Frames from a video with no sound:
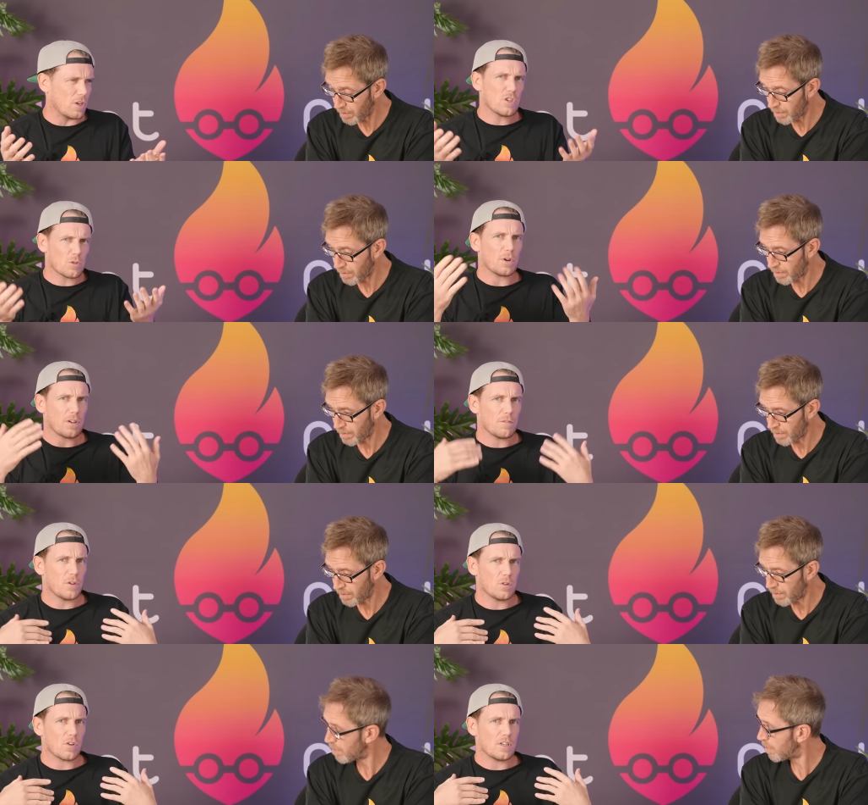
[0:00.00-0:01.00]
Speaker 1: you just want a
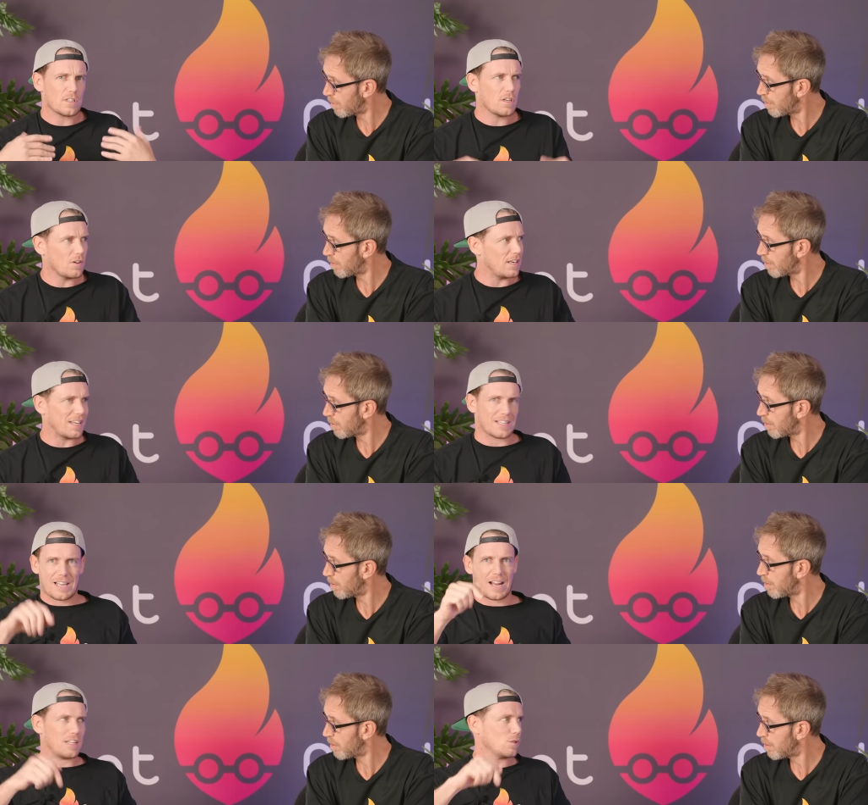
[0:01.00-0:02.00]
few degrees. You don't need it
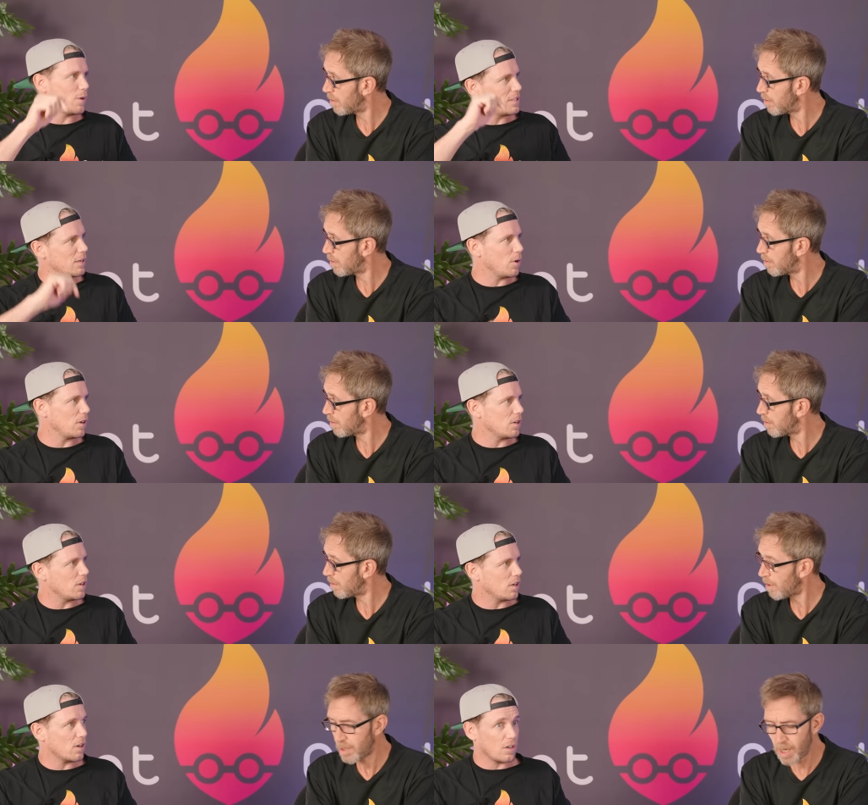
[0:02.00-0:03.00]
exactly 21, do
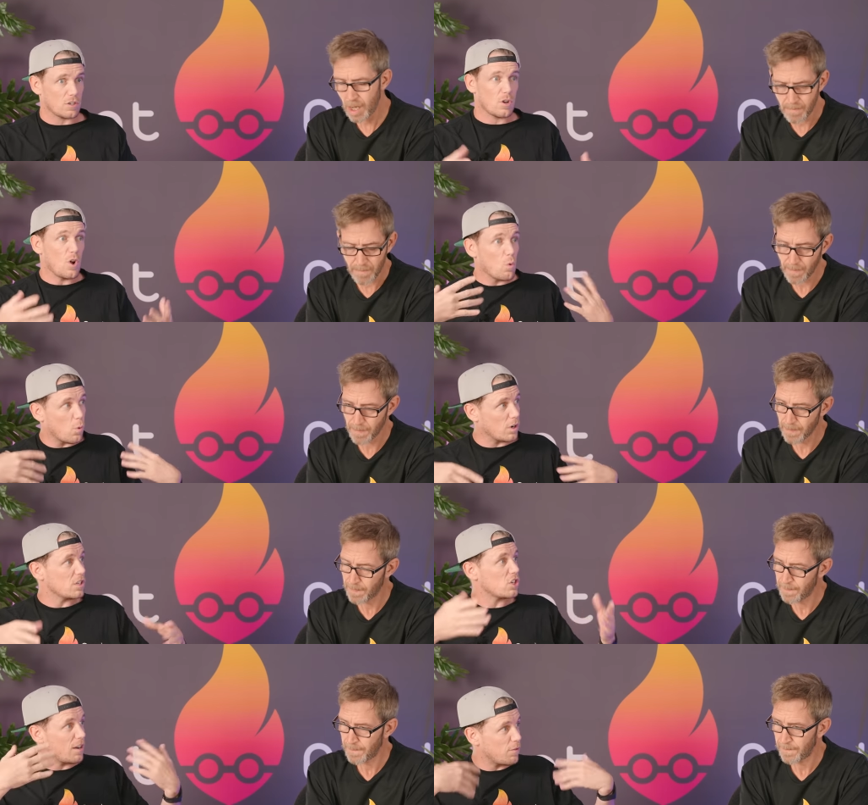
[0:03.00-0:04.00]
you? You kind no. of want to
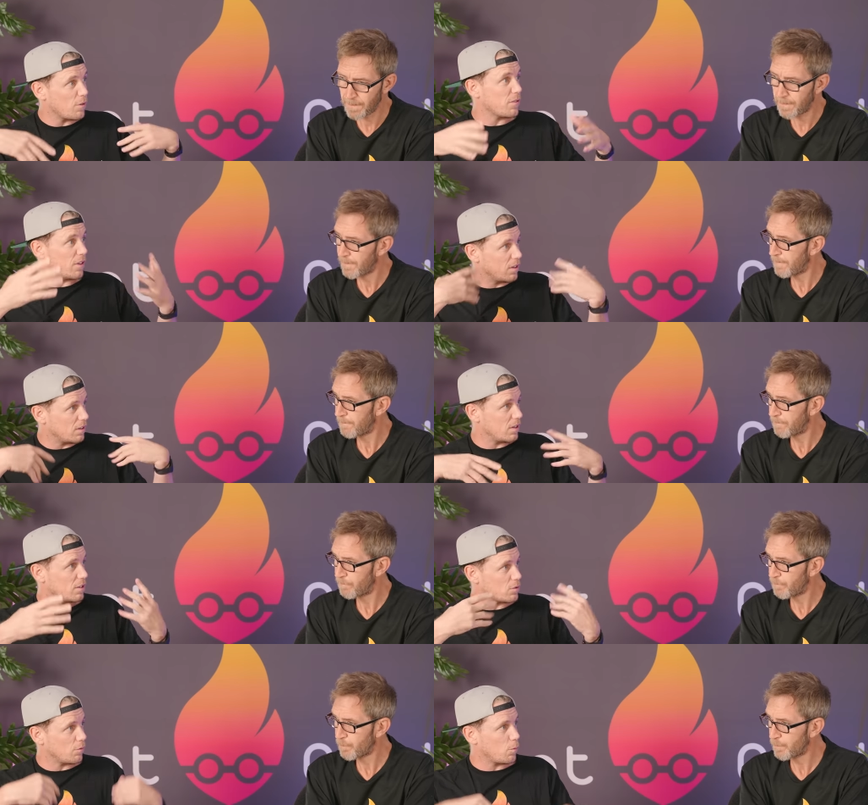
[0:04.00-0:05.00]
shave off the, the
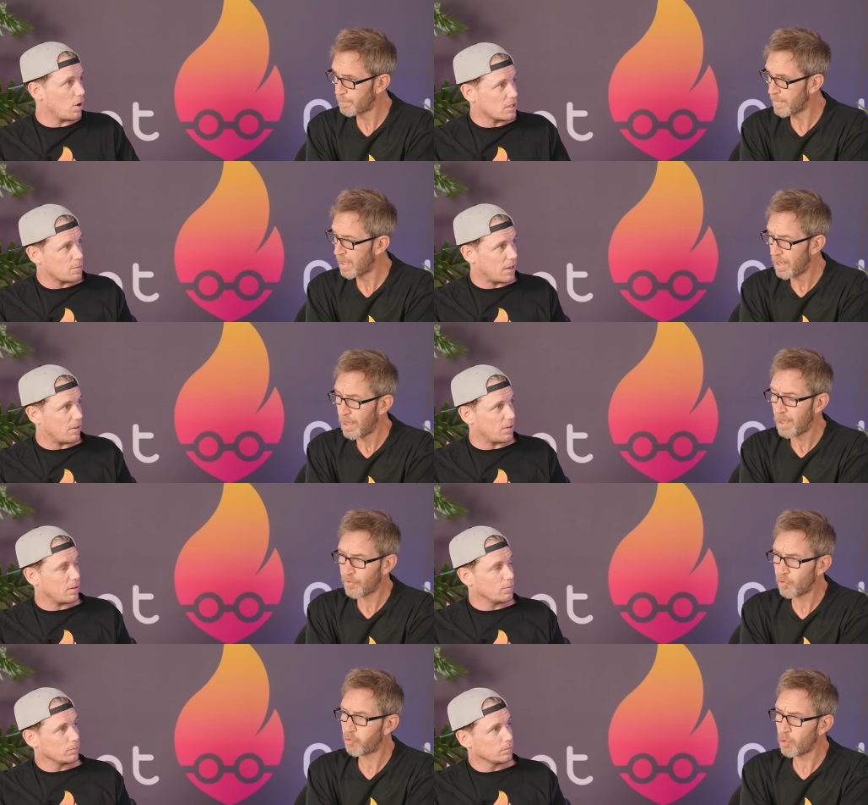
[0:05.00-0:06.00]
sort of worst bit of it.
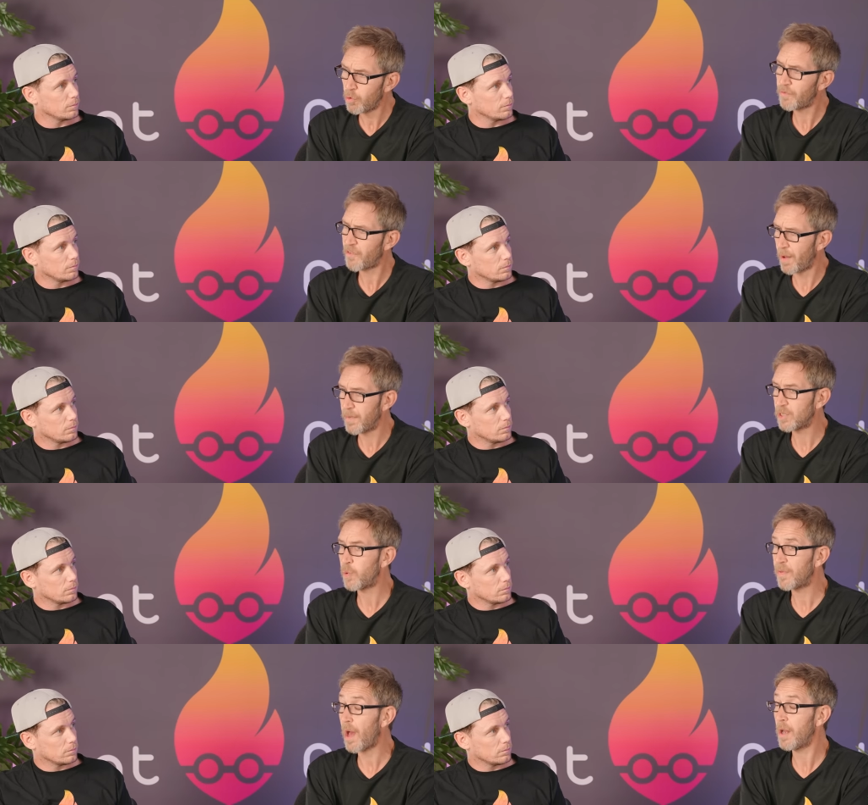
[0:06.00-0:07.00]
Speaker 2: The rule of thumb is
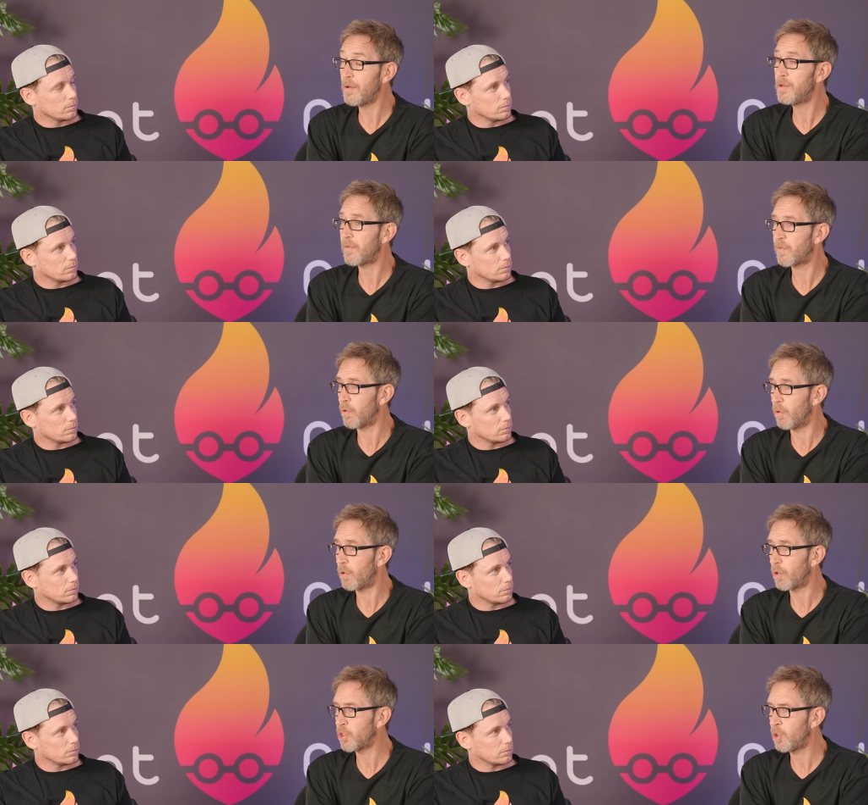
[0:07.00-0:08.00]
with
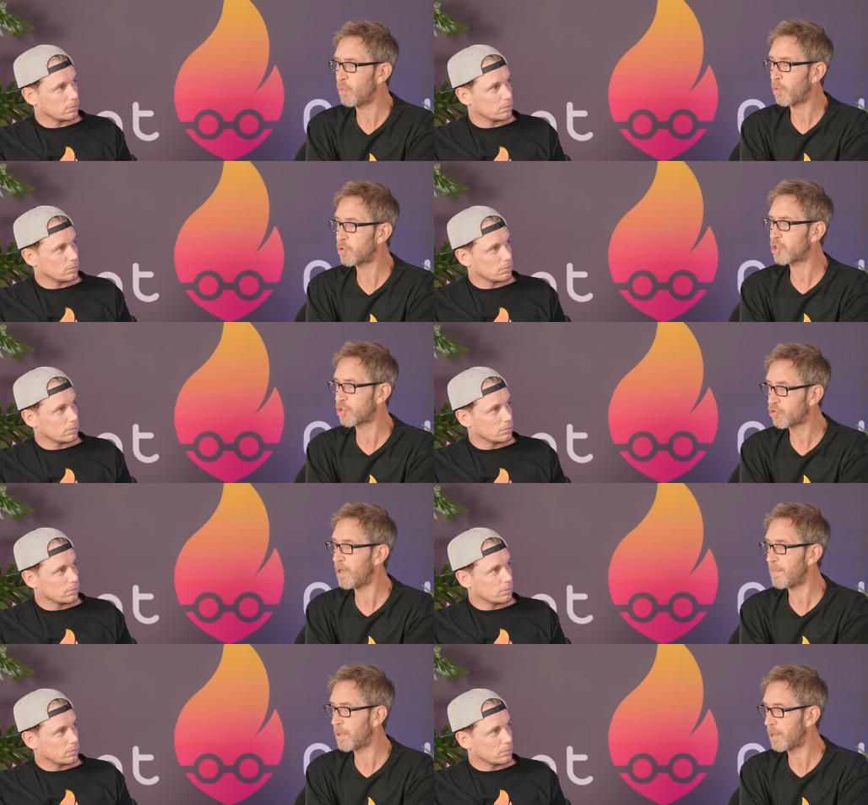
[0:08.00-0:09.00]
underfloor, you will
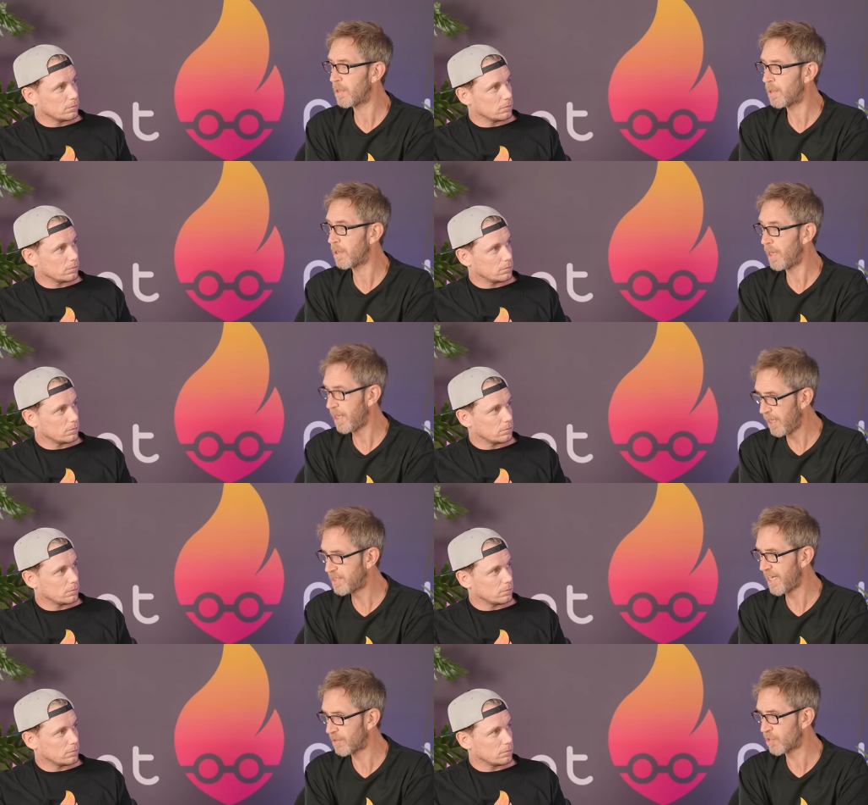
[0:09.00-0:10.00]
strip
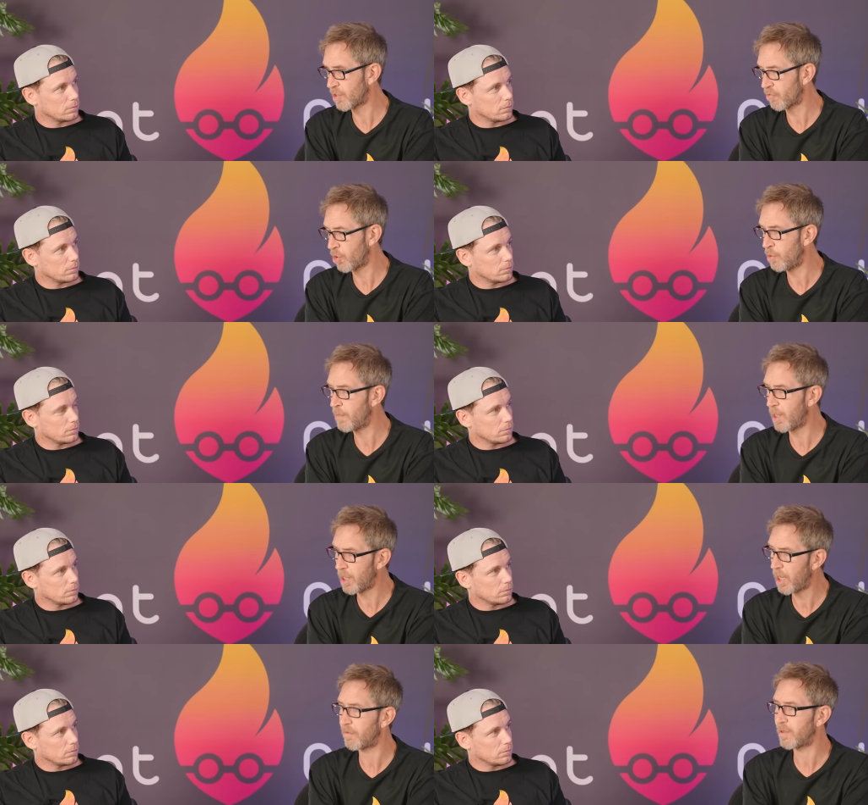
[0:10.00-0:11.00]
heat out of the room,
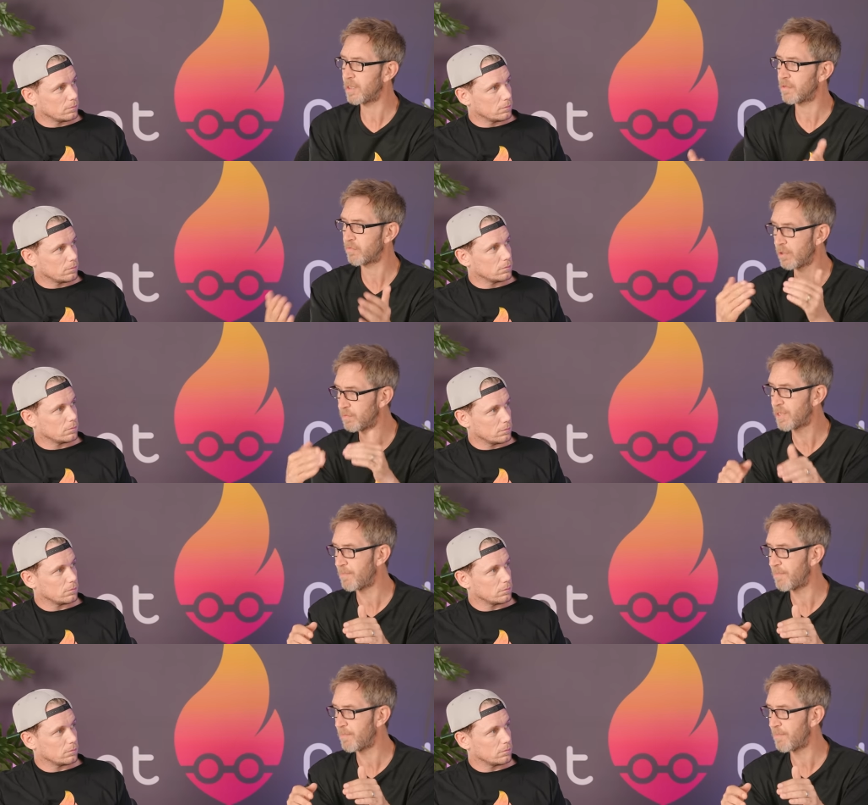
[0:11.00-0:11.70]
lowering the room